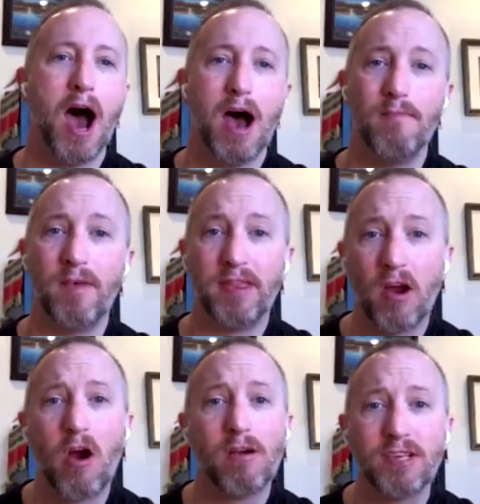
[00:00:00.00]
there
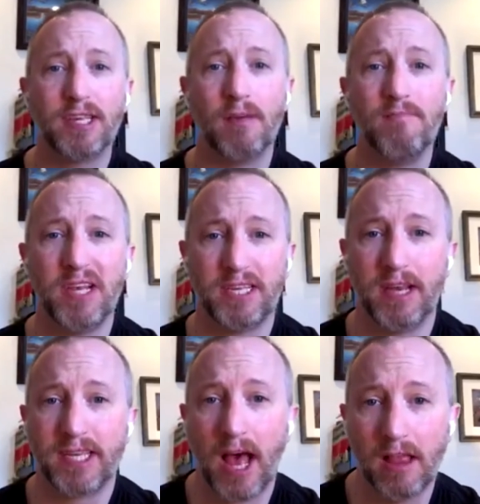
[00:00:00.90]
are some
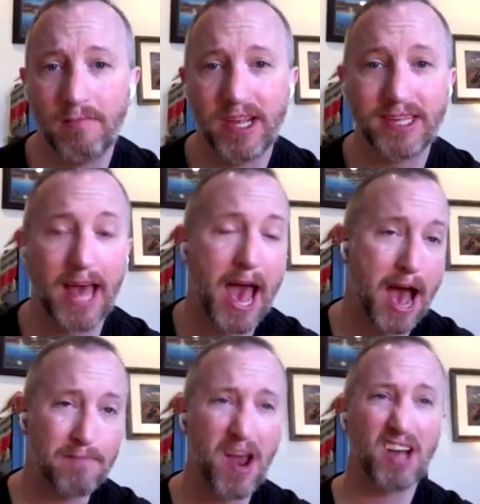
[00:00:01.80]
business elements that
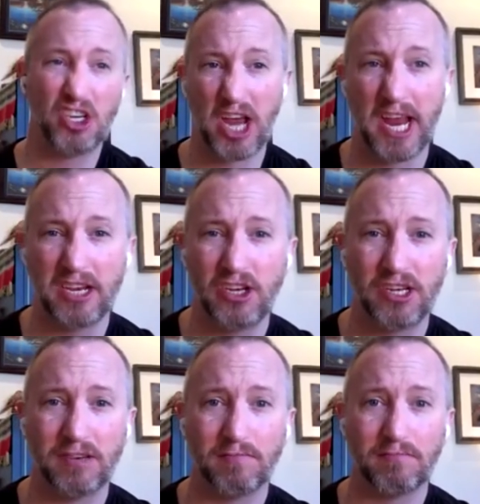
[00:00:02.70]
have not changed